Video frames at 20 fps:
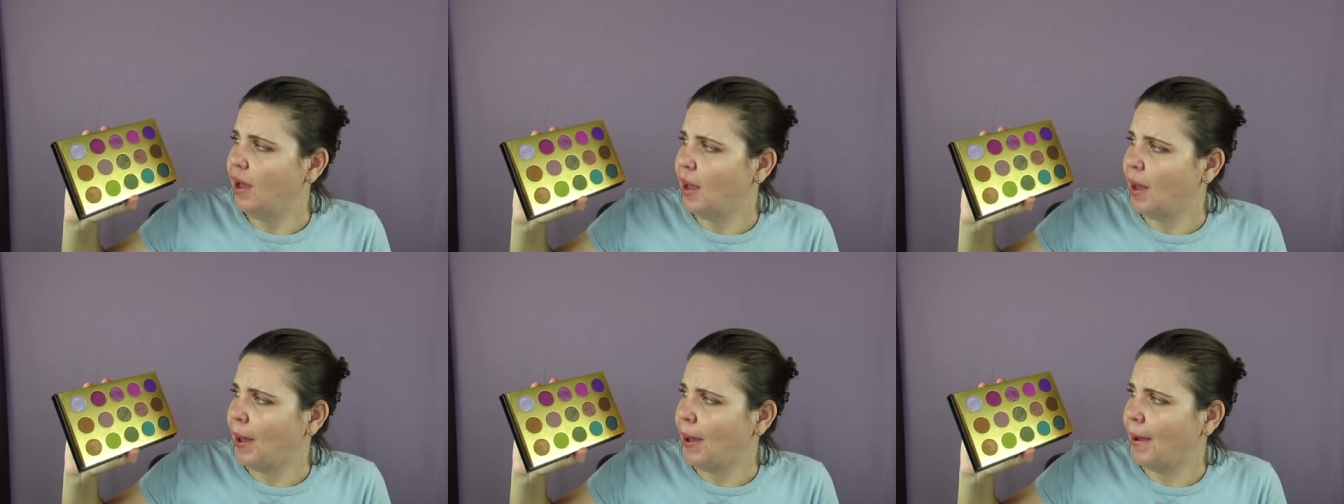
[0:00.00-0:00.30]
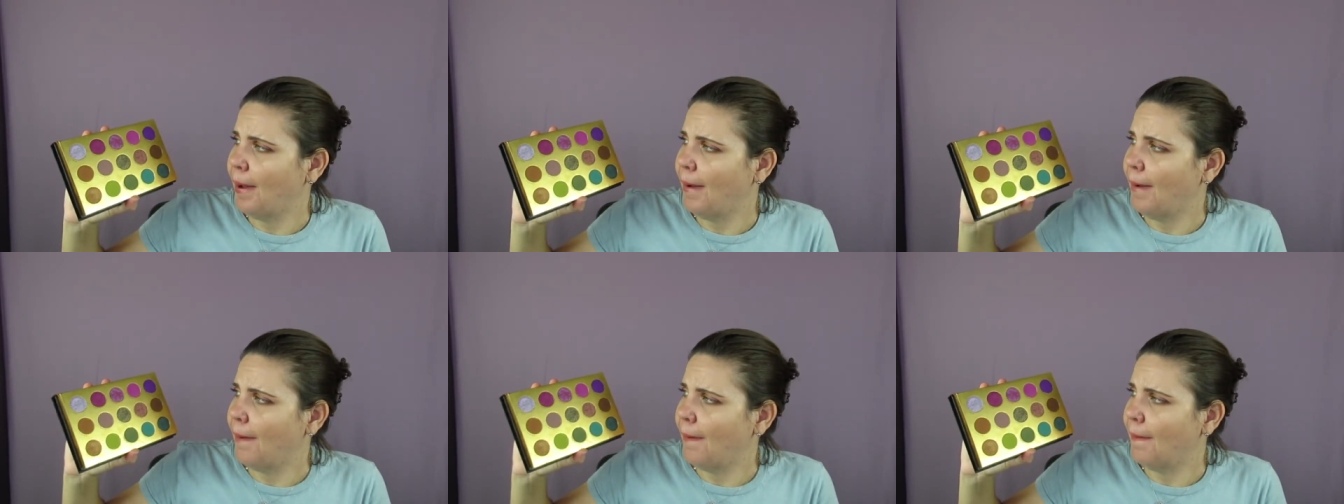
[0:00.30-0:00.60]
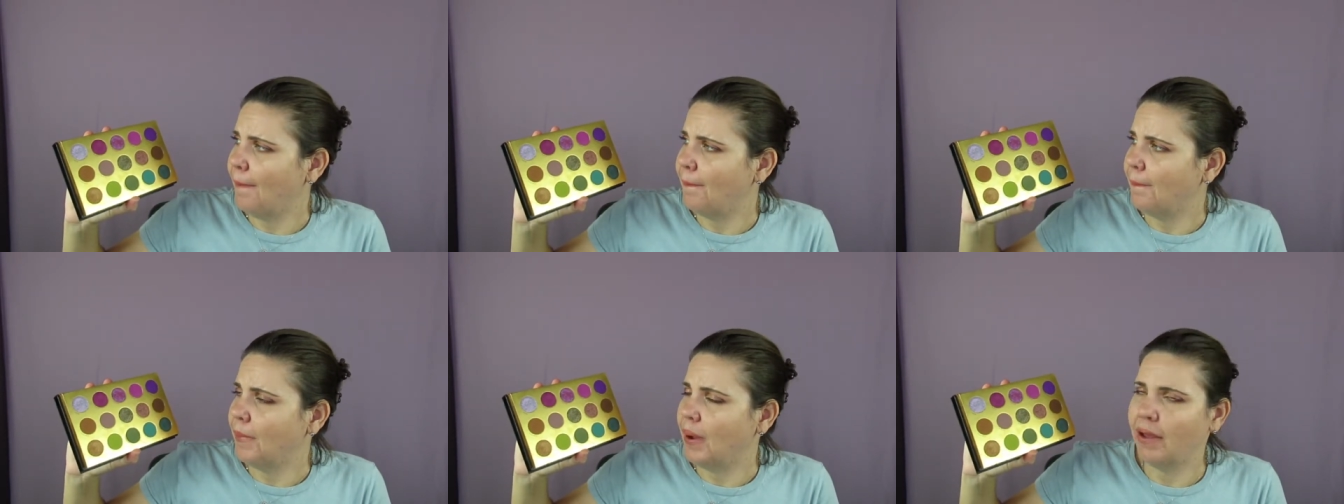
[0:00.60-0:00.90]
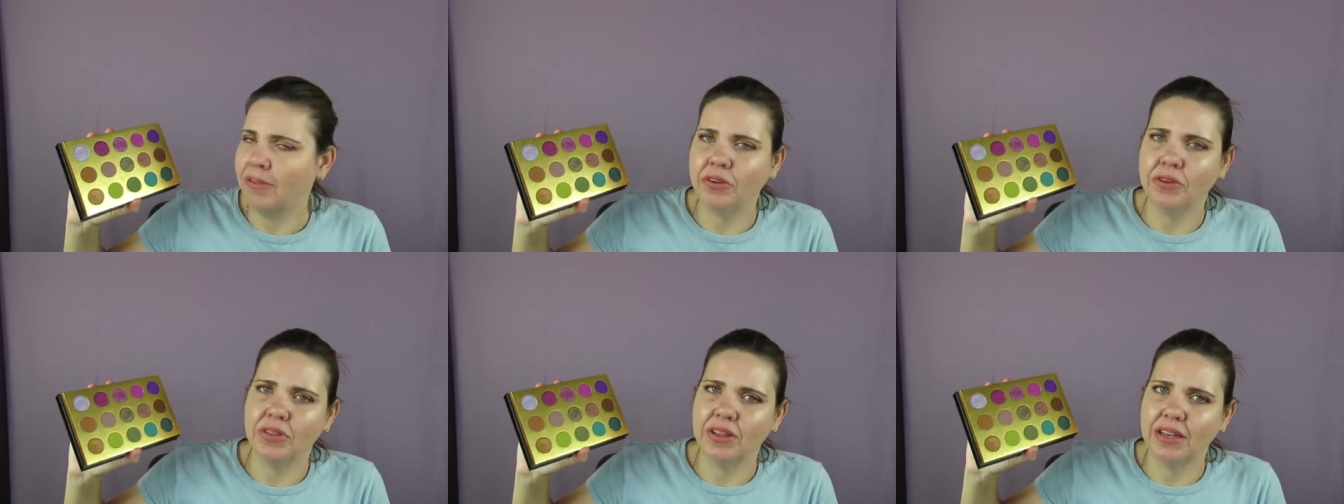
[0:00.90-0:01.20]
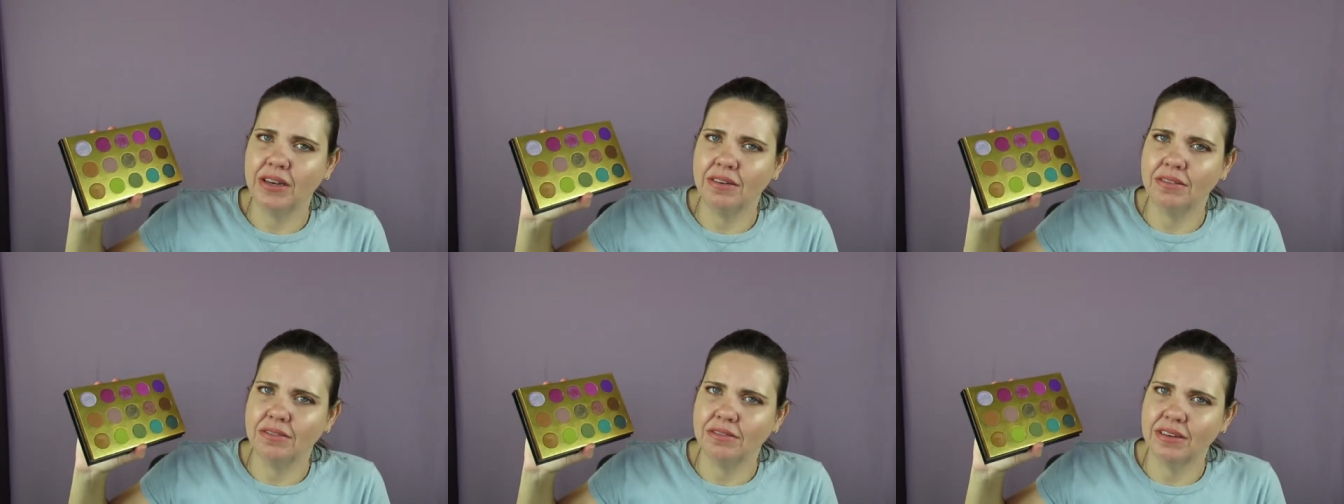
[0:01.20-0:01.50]
Um, other
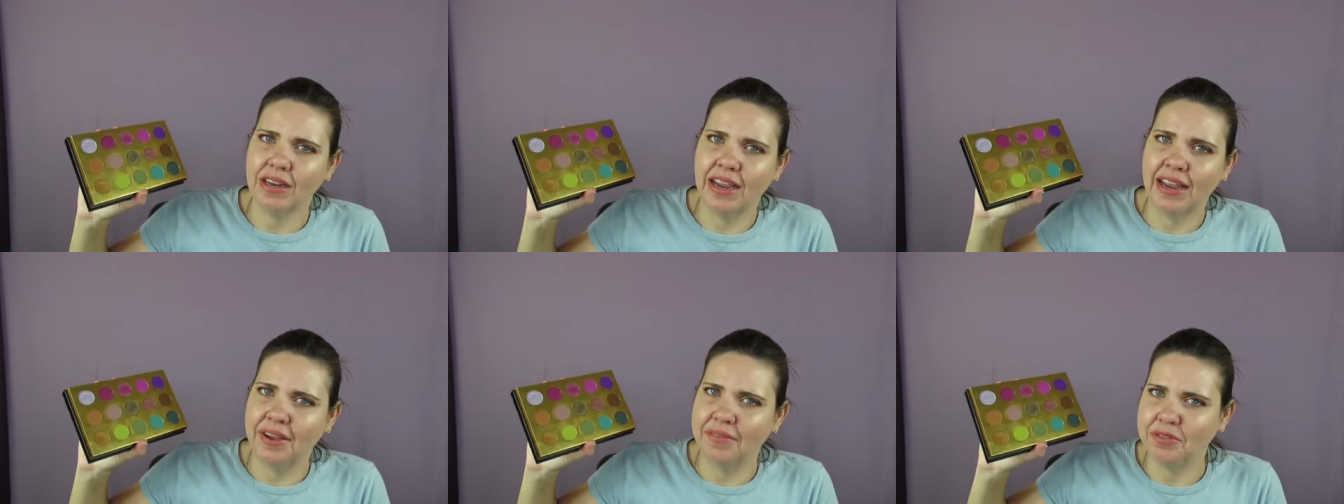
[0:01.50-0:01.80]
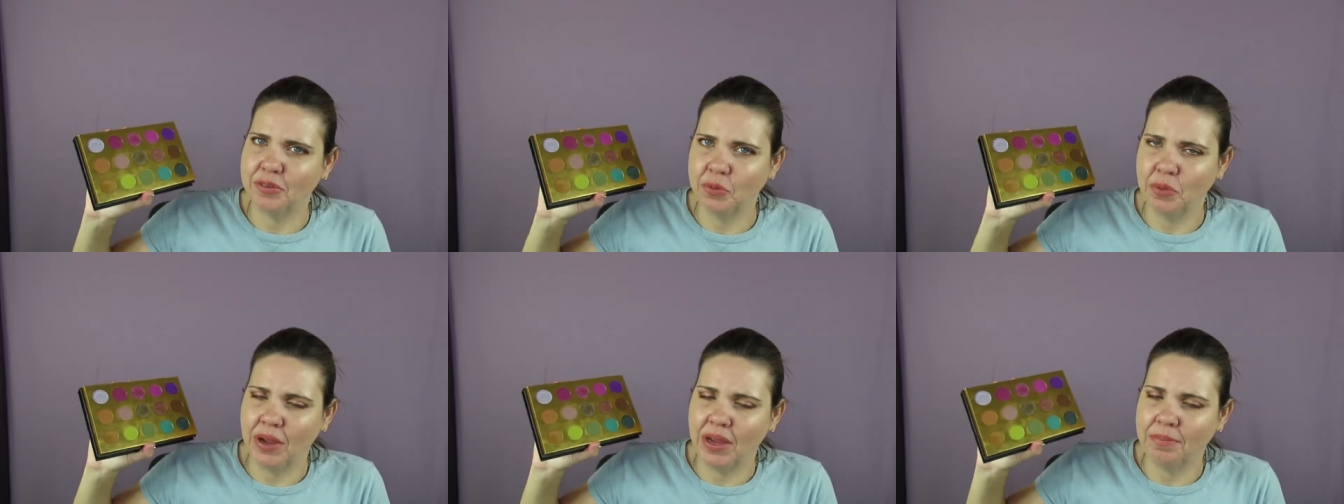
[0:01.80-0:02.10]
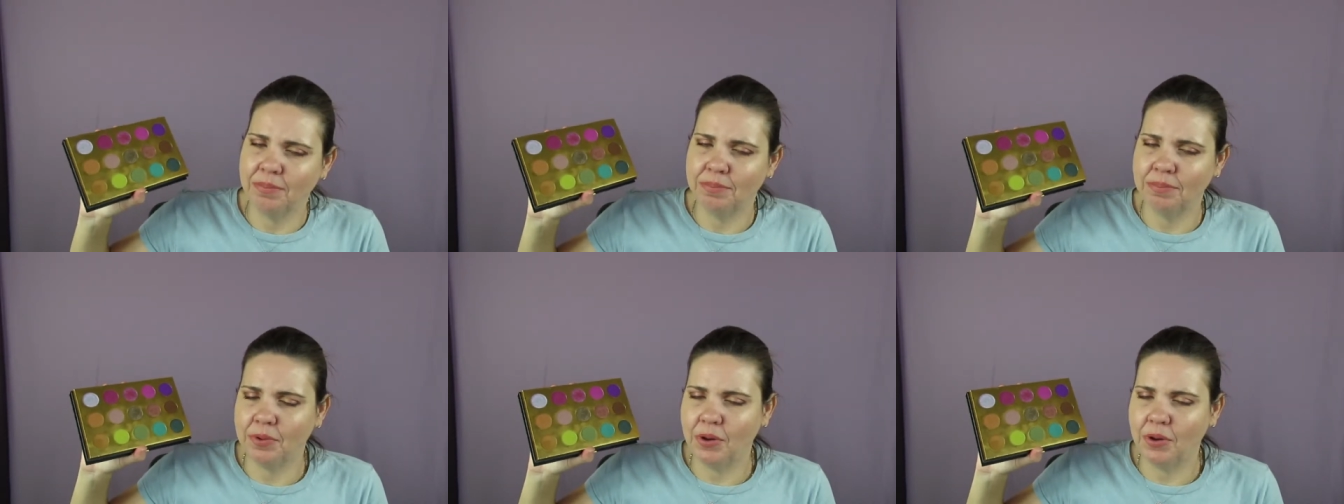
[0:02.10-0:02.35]
than I have to wha-